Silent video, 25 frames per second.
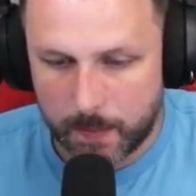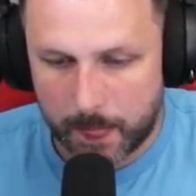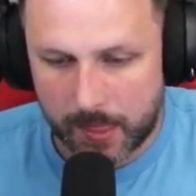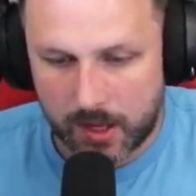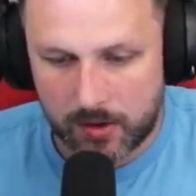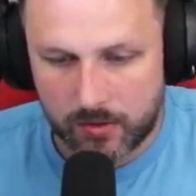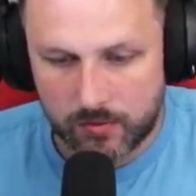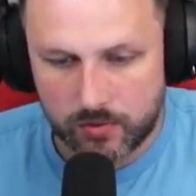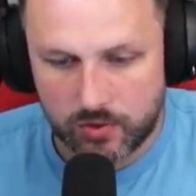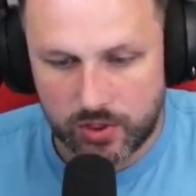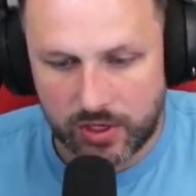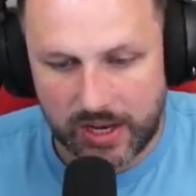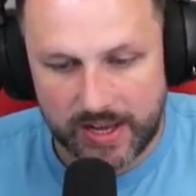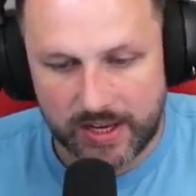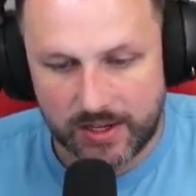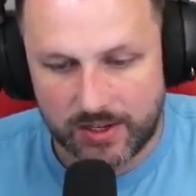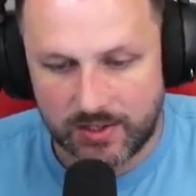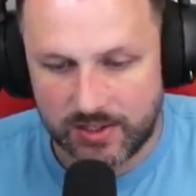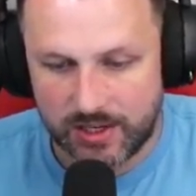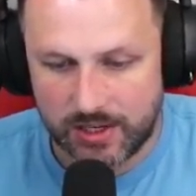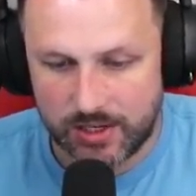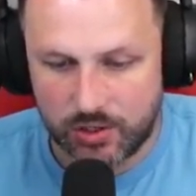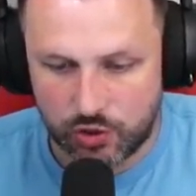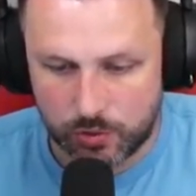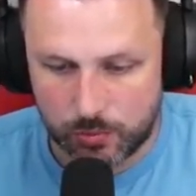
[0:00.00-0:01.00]
So like I
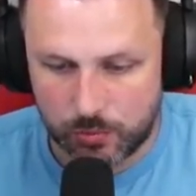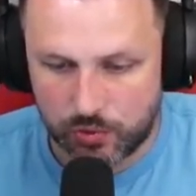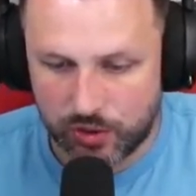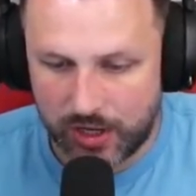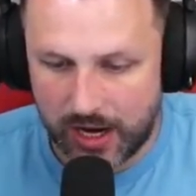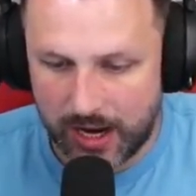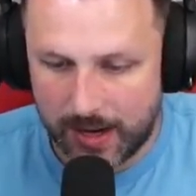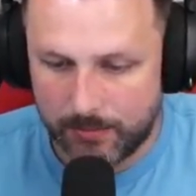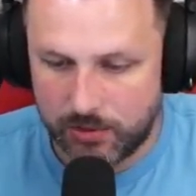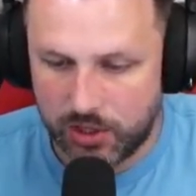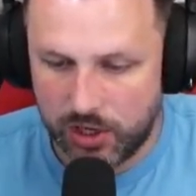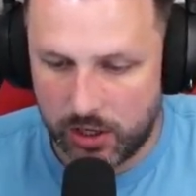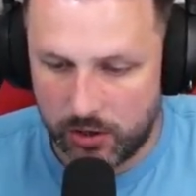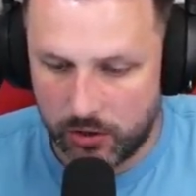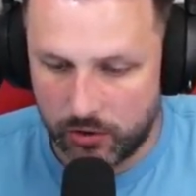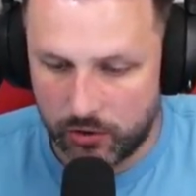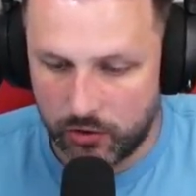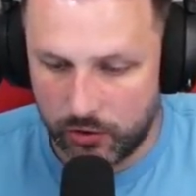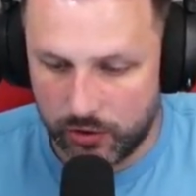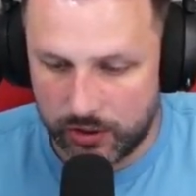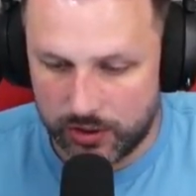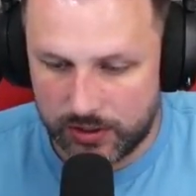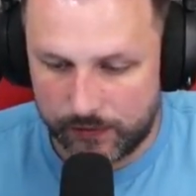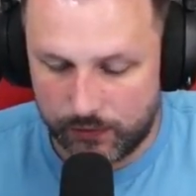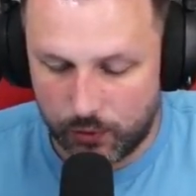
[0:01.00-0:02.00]
said, subscribe, turn on
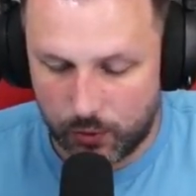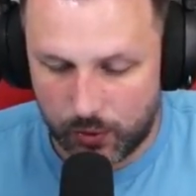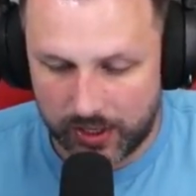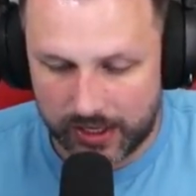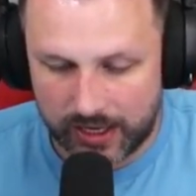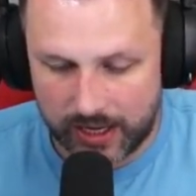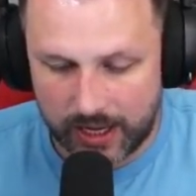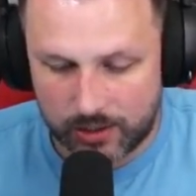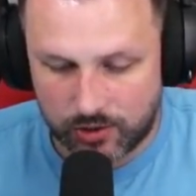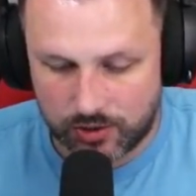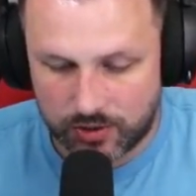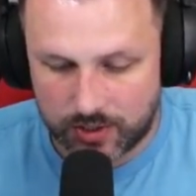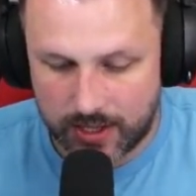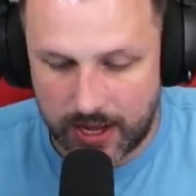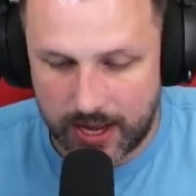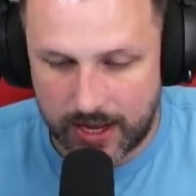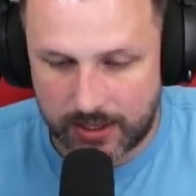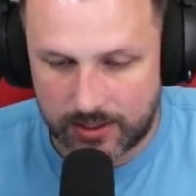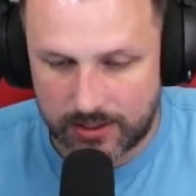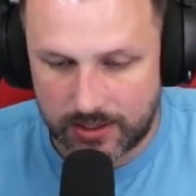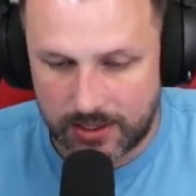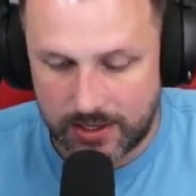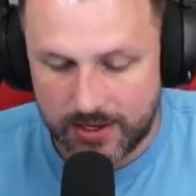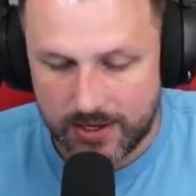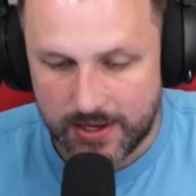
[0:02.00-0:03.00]
notifications if you want to catch
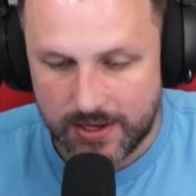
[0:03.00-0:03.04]
that.